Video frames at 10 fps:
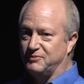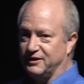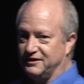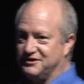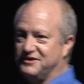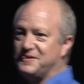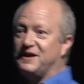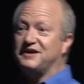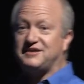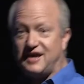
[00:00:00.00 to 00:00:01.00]
But
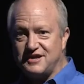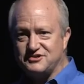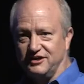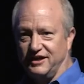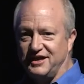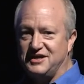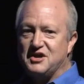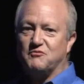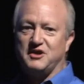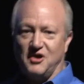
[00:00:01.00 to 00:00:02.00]
occasionally,
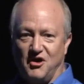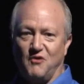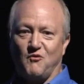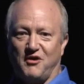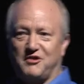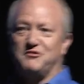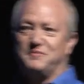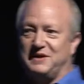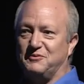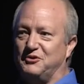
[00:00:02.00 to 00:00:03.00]
we all work
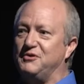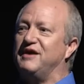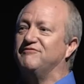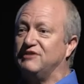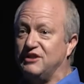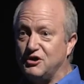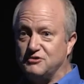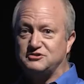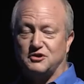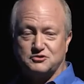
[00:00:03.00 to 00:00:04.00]
with people who have
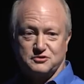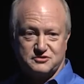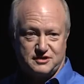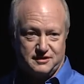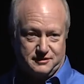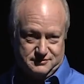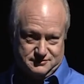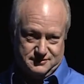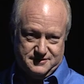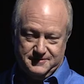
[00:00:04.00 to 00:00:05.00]
low social
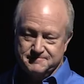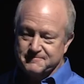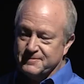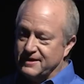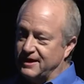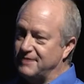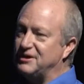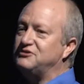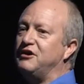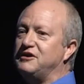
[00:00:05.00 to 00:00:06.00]
skills. I'm
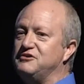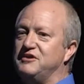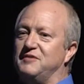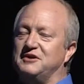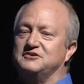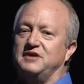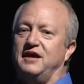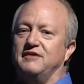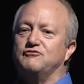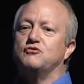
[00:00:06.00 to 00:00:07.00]
not talking today because I
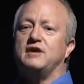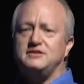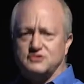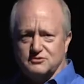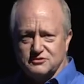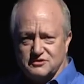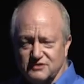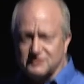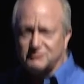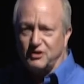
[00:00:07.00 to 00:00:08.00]
have great social
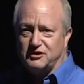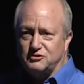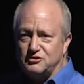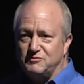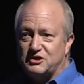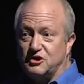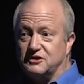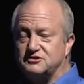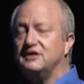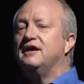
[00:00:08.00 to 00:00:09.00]
skills. I'm talking to you
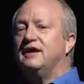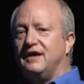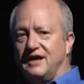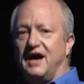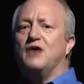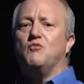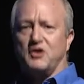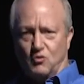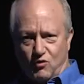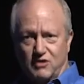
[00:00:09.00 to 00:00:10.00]
because I
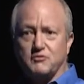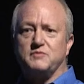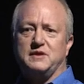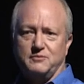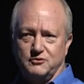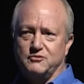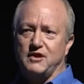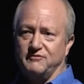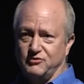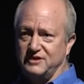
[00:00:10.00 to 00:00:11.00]
want to work with people who
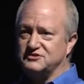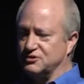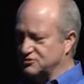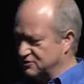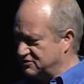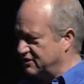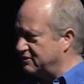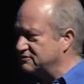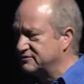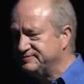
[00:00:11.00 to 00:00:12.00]
have great social
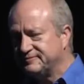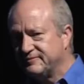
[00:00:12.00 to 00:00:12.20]
skills.